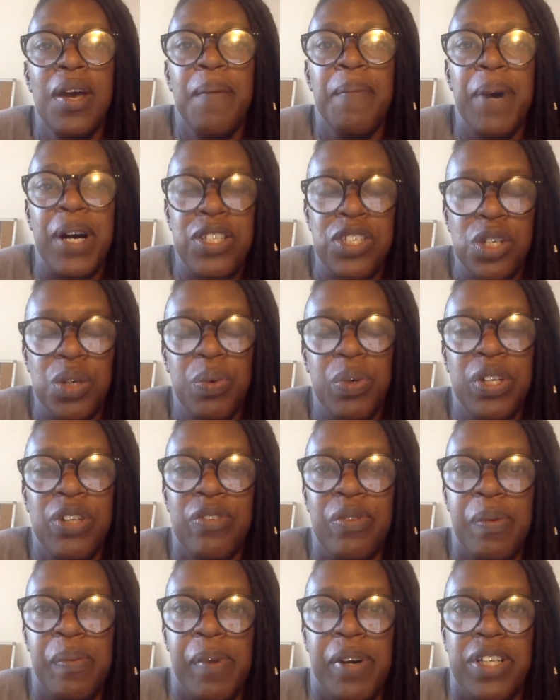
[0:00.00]
But I do want to
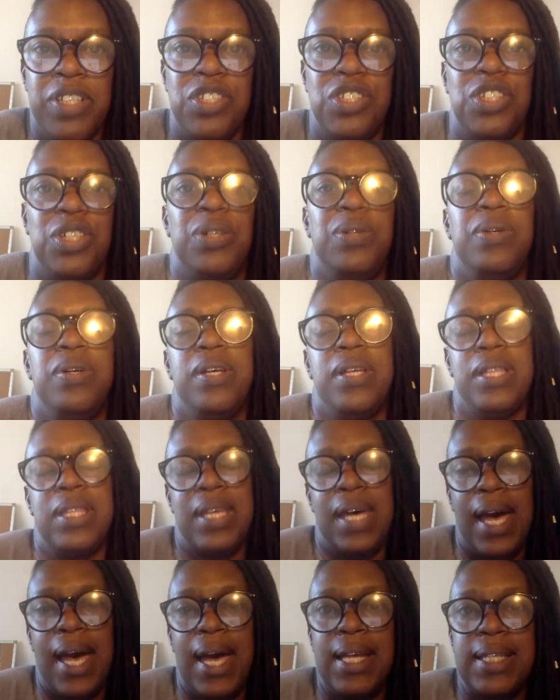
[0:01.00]
remind you
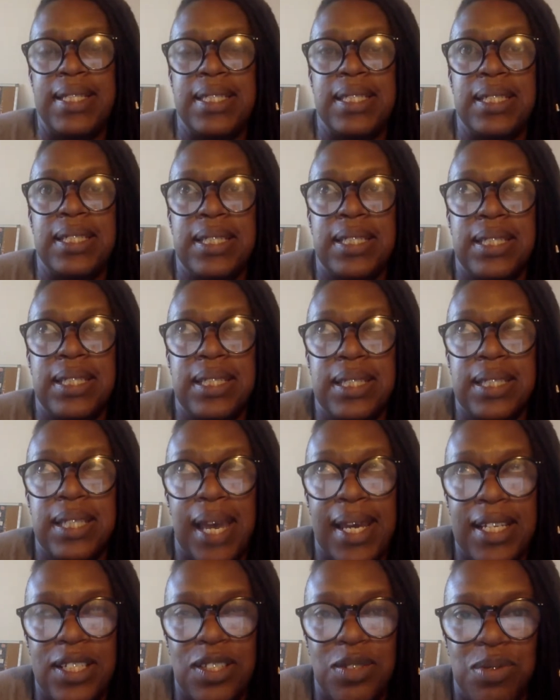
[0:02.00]
that at
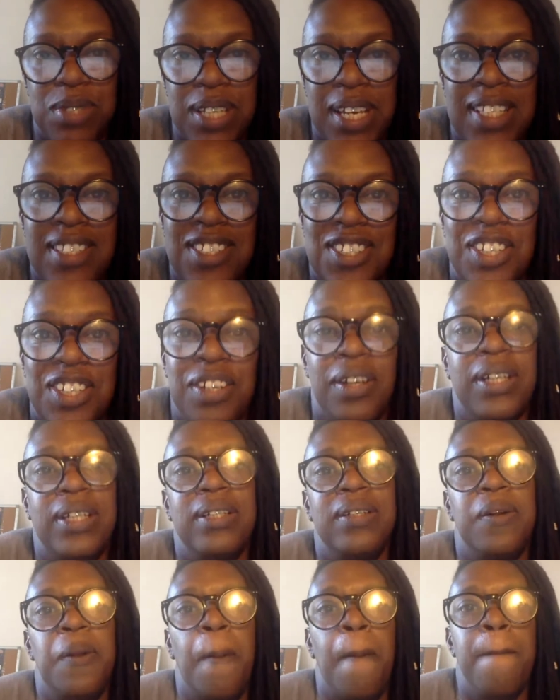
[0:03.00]
8 till 10
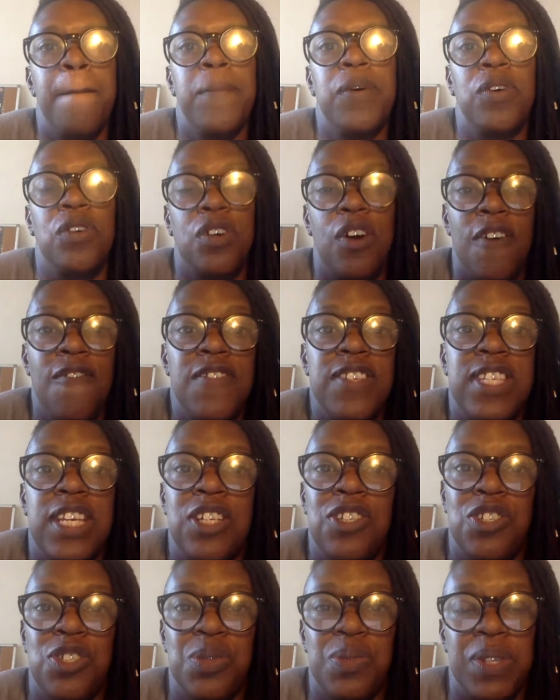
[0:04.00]
tonight. We've got
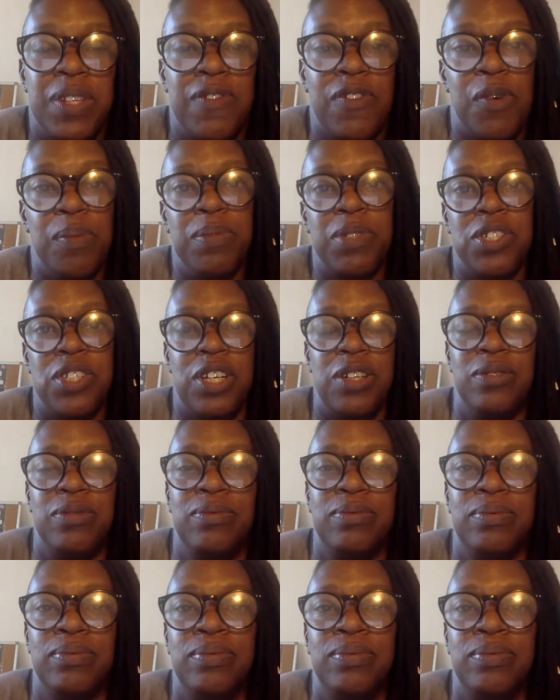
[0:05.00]
conversations with Yvonne Michelle.